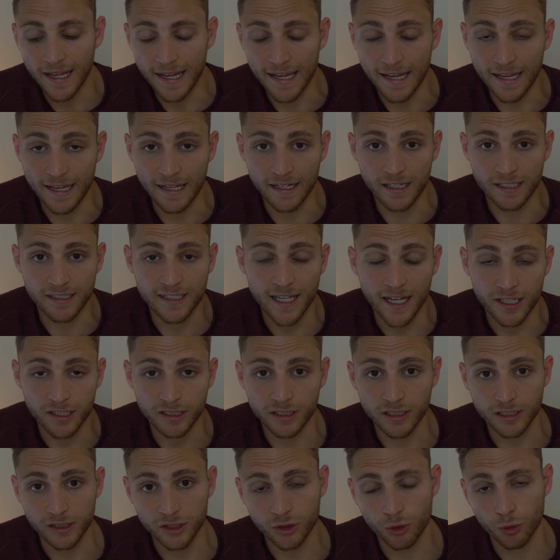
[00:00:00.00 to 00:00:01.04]
And it's
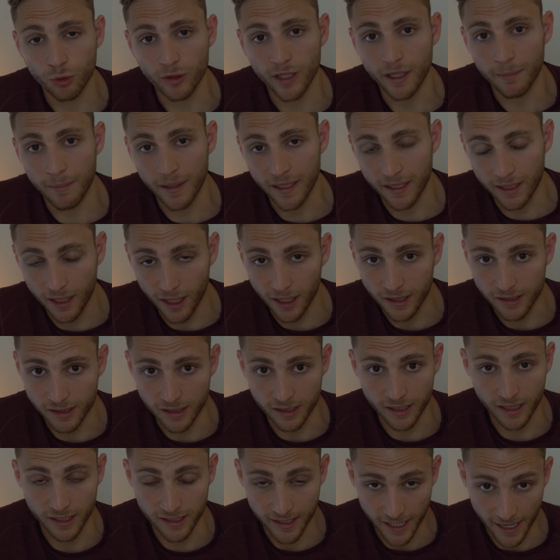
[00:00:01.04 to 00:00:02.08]
actually a school that my
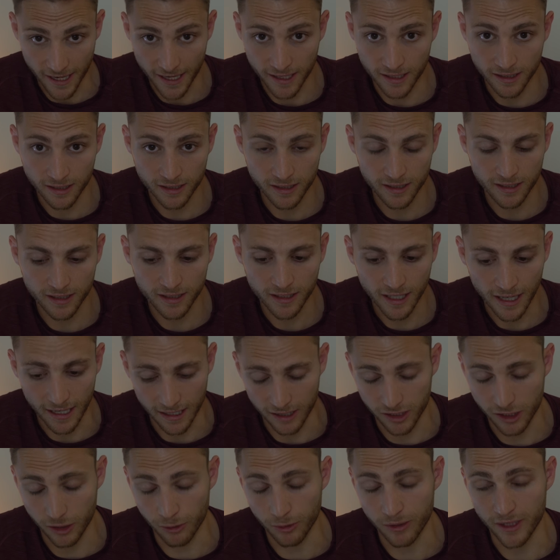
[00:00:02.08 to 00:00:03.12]
cousin attends. And
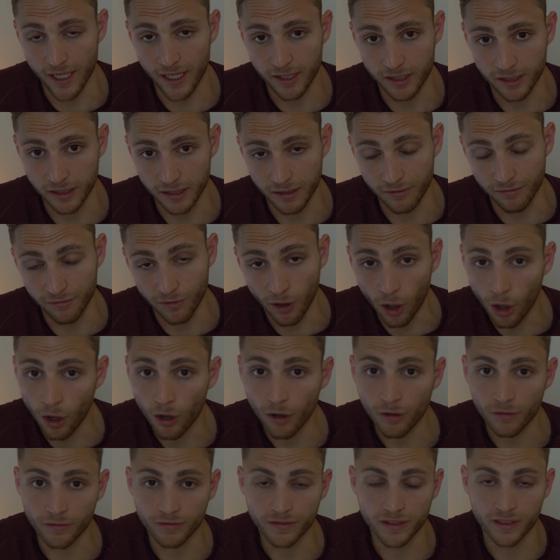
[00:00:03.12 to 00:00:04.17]
she was actually
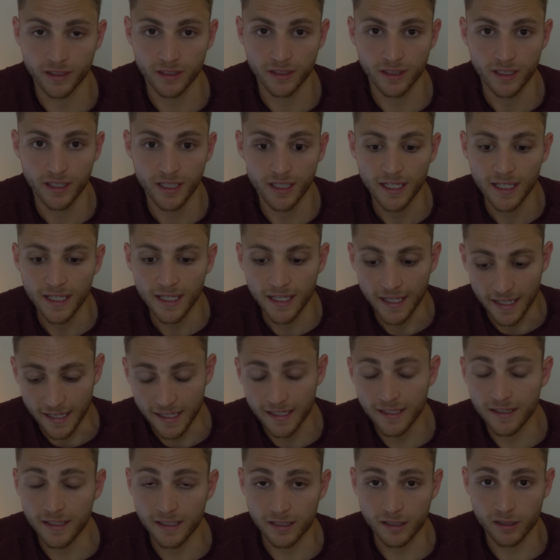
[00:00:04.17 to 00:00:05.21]
involved
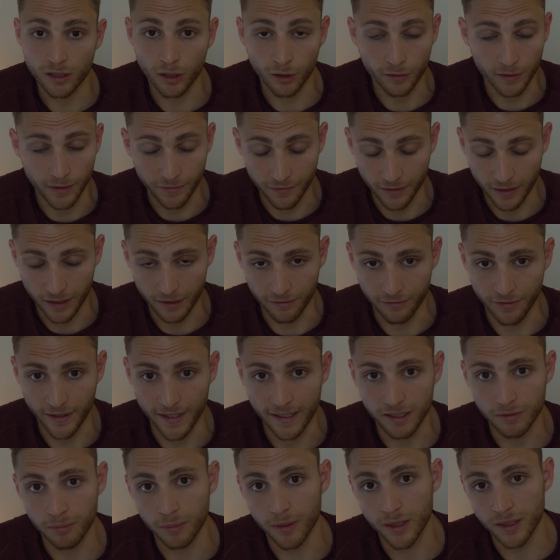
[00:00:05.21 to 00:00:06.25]
in this horrific
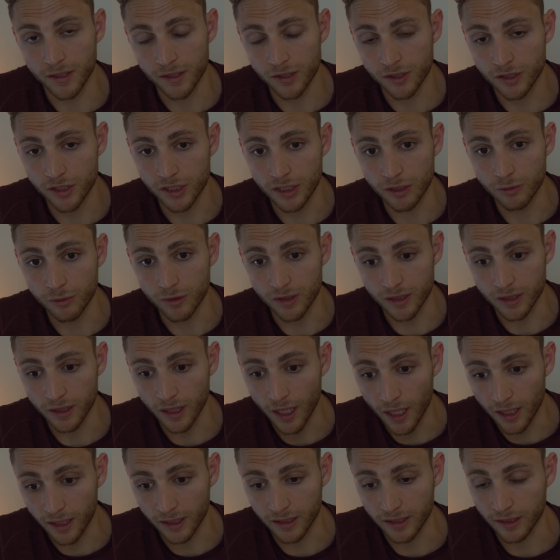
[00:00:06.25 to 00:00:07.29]
event, but she was
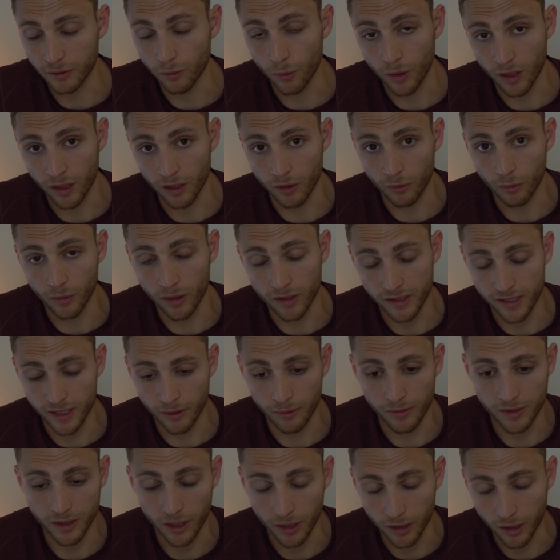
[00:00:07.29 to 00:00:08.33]
luckily one of the ones that
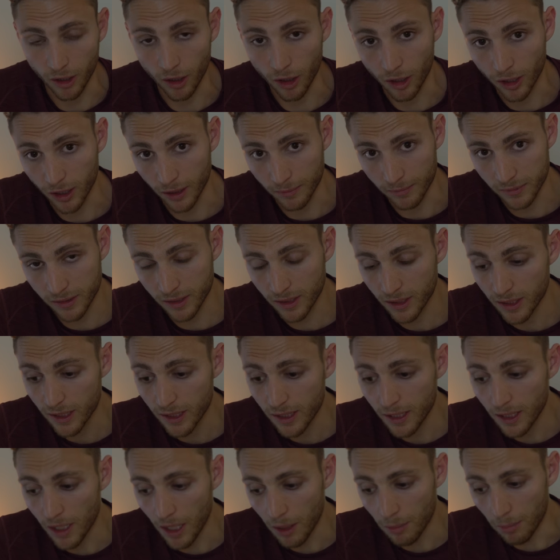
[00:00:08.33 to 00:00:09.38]
was unharmed.
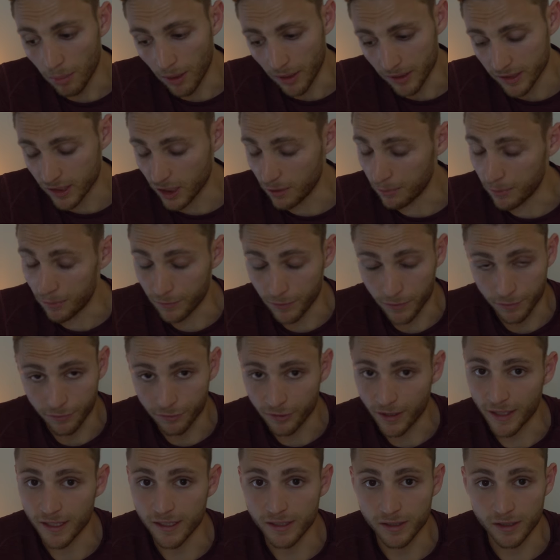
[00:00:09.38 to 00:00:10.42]
But some of her
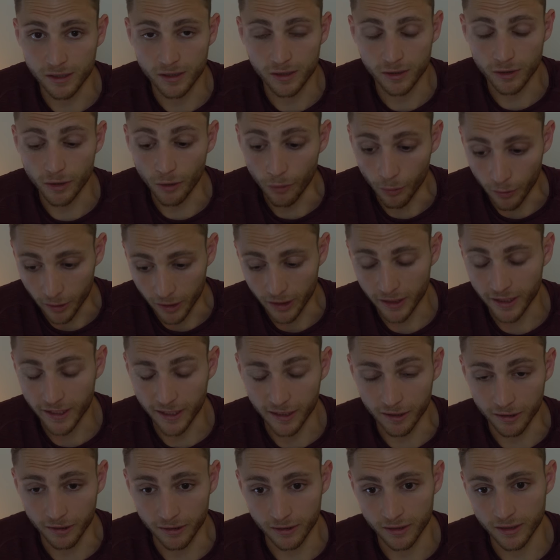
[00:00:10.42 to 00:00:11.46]
friends were
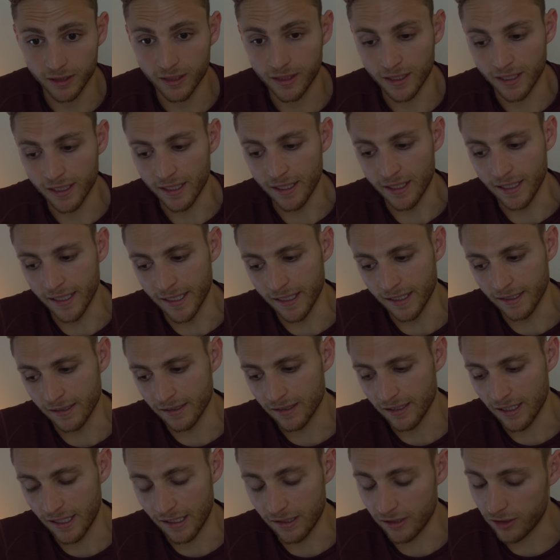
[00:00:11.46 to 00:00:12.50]
killed, and
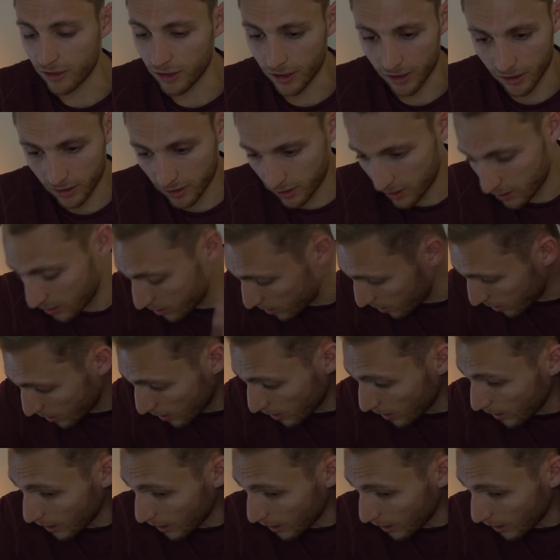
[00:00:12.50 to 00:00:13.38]
it's just